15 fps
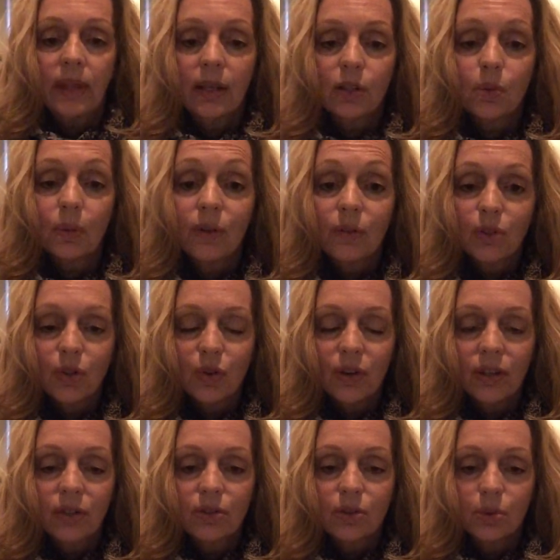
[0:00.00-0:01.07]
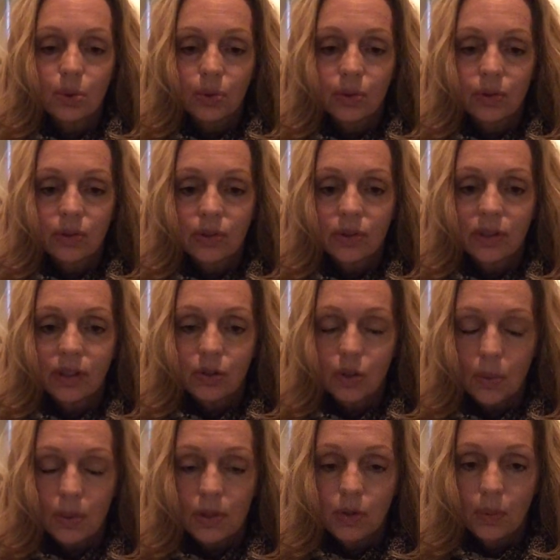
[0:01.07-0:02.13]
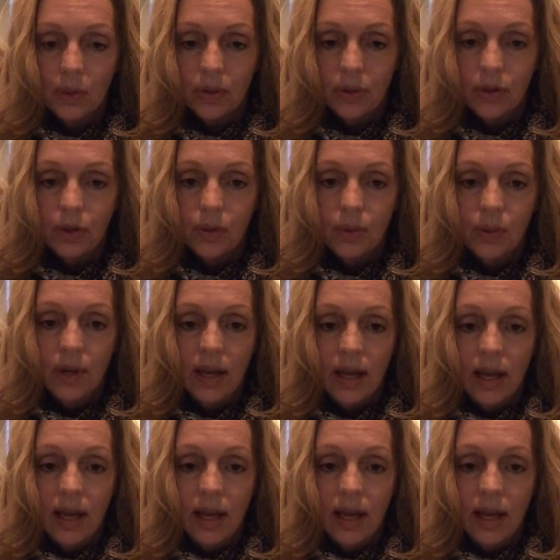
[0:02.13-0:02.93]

It's one of your greatest tools. It's always with you,